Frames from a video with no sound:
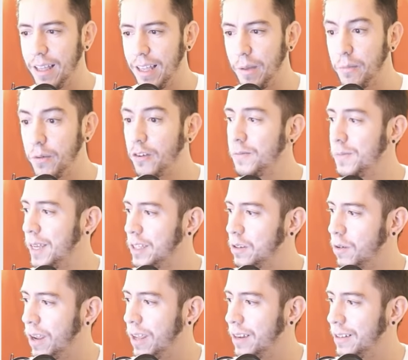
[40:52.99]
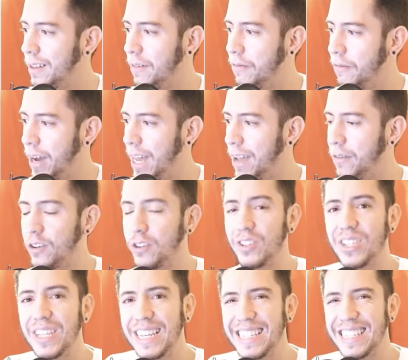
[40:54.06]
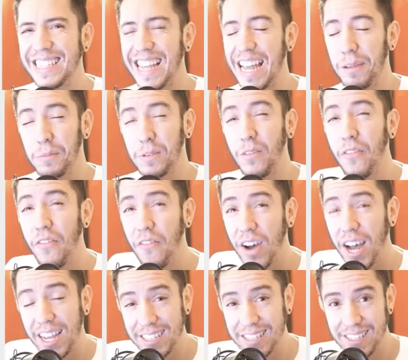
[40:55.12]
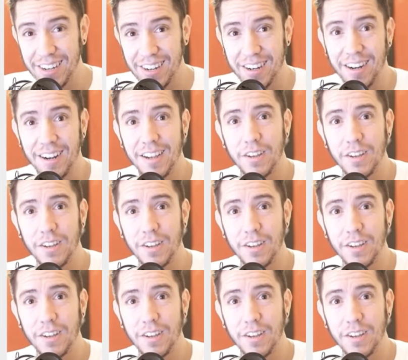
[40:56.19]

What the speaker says: improvements greater than 5 or 6 times faster.